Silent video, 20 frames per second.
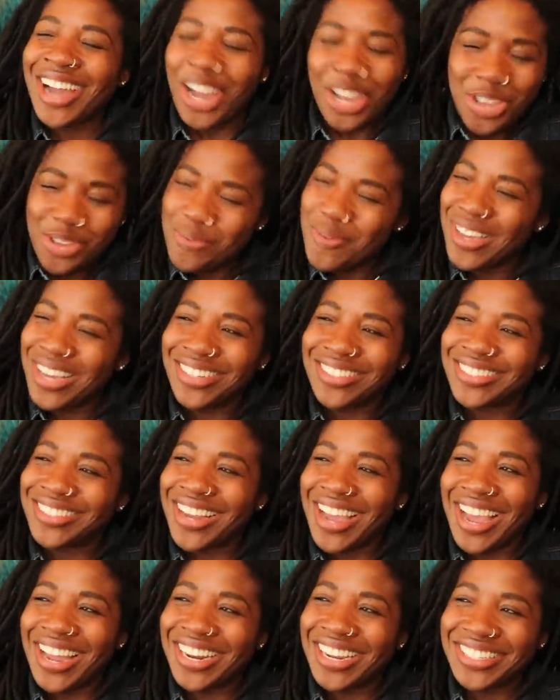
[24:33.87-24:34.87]
Are you being
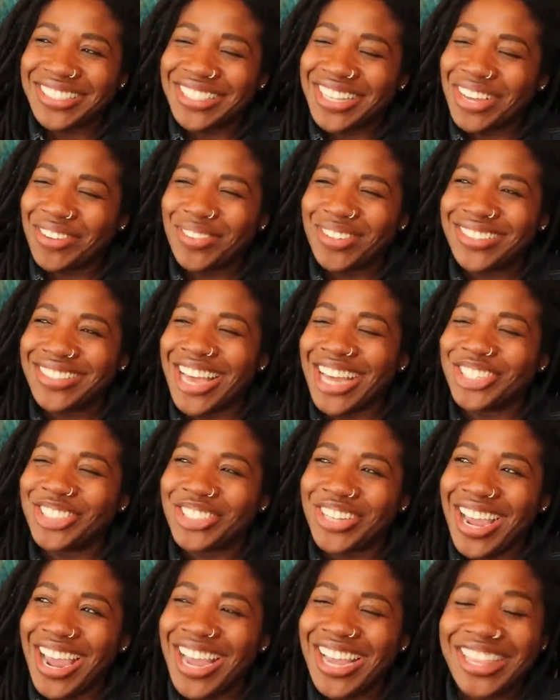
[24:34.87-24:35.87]
shade? Was that
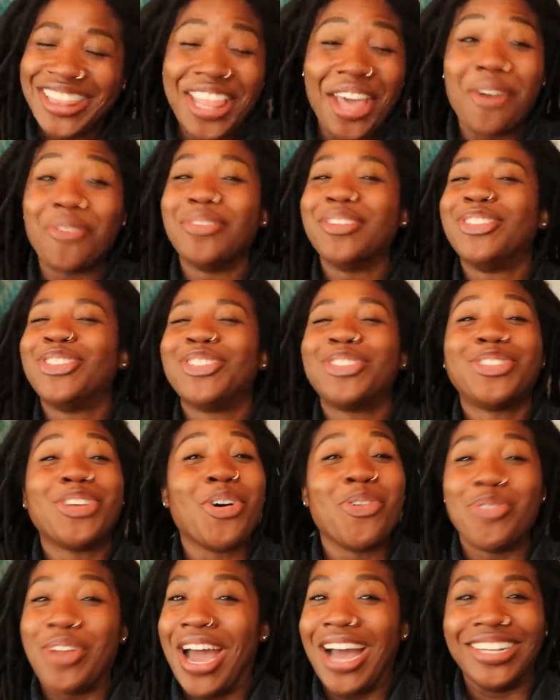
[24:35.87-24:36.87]
shade? That was
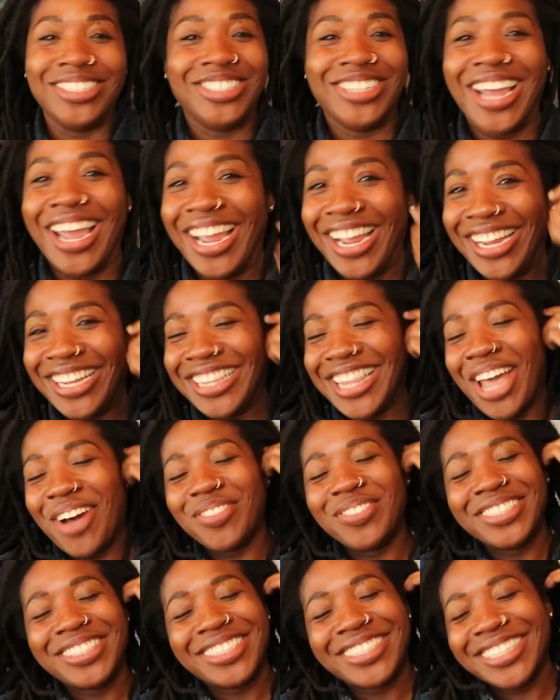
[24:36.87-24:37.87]
so not shade.
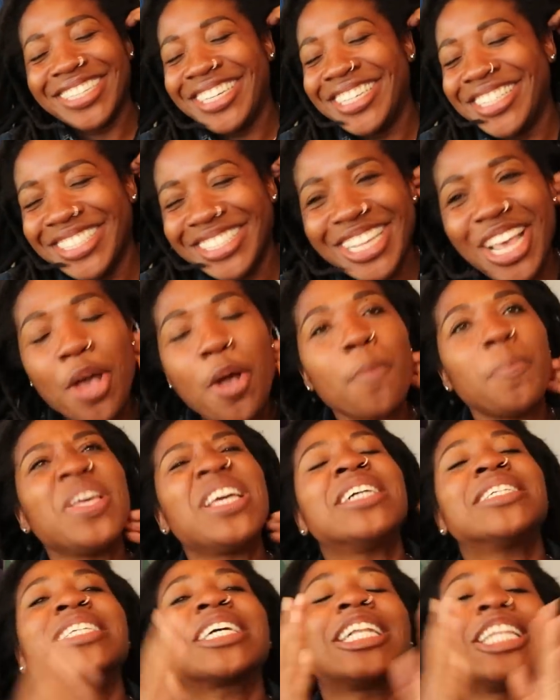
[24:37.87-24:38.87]
That was
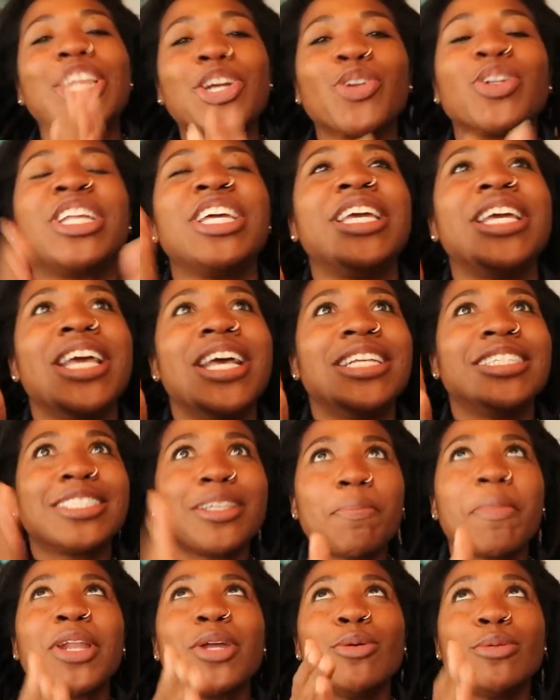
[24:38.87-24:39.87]
because clearly,
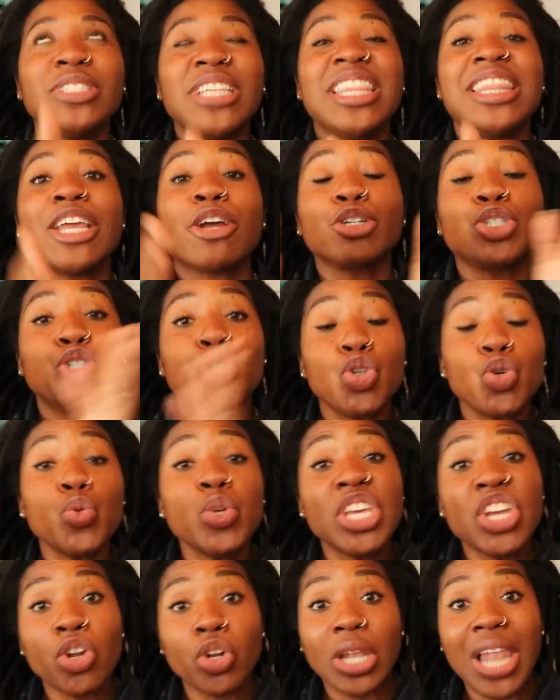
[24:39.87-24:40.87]
so somebody who's in their
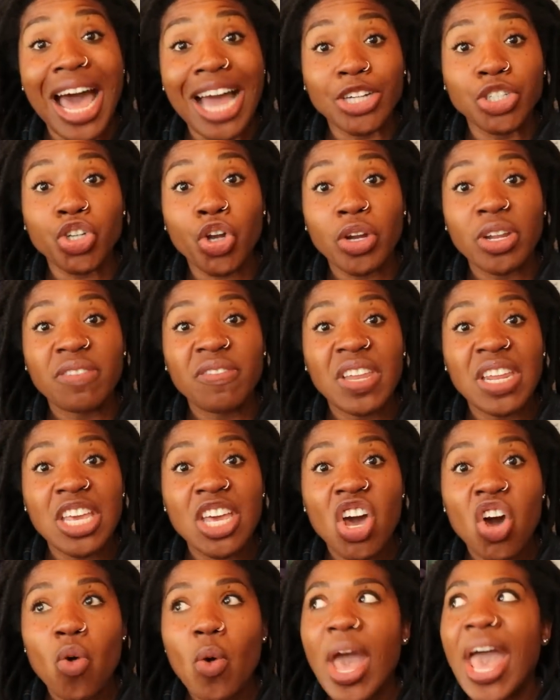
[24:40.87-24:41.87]
2-year lock journey
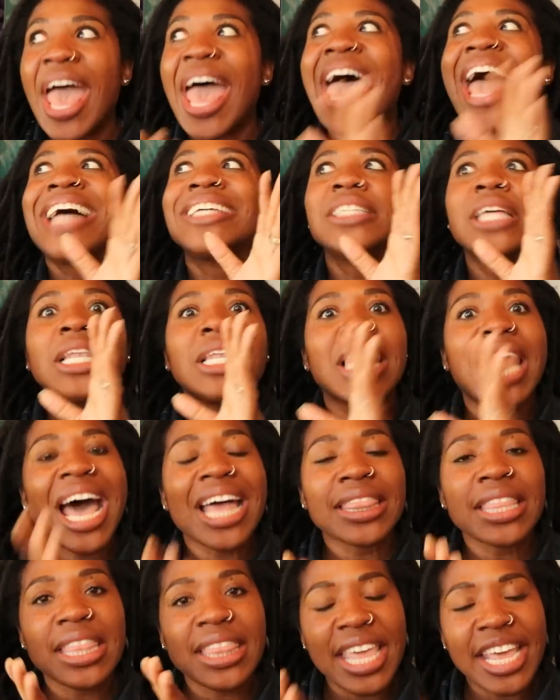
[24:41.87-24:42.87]
video has a
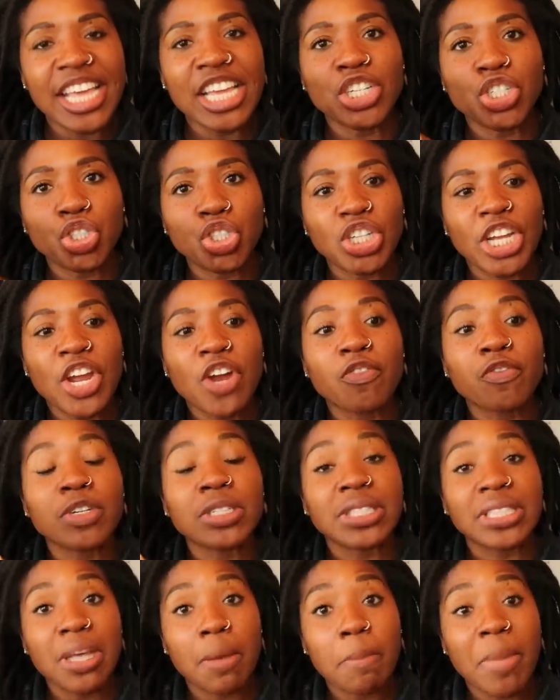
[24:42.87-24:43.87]
lot that they can share
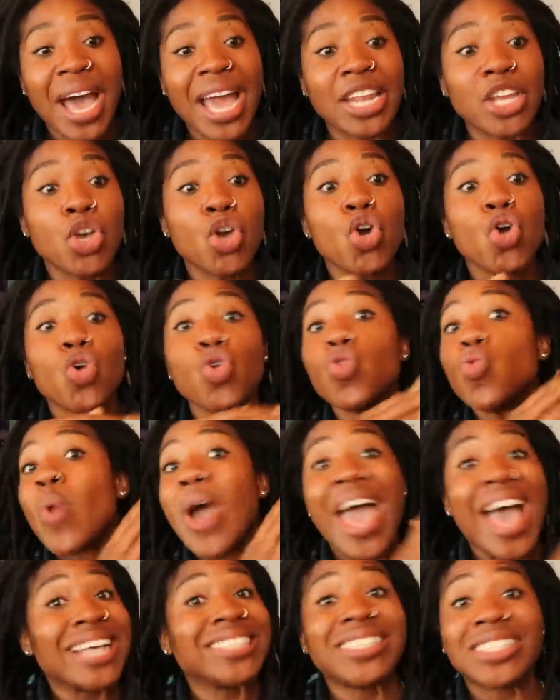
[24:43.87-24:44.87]
for somebody who
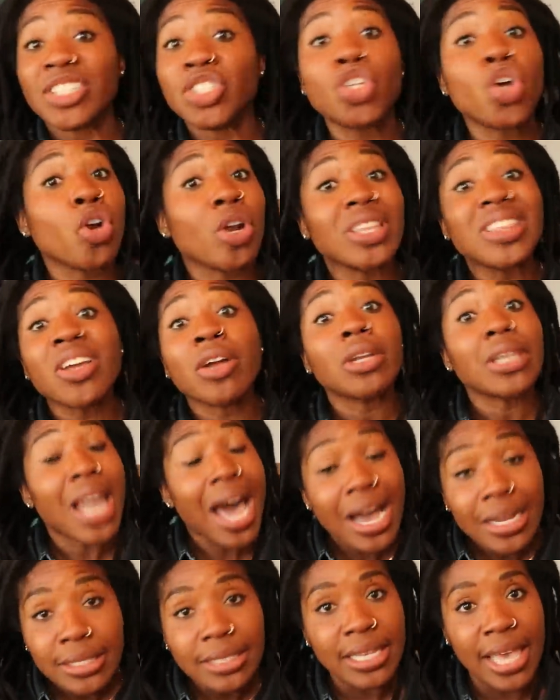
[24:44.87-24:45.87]
hasn't started their
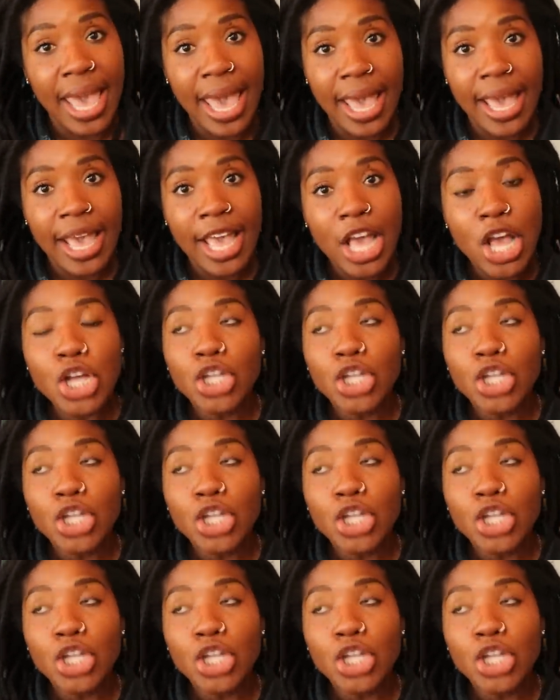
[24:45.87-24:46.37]
locks yet.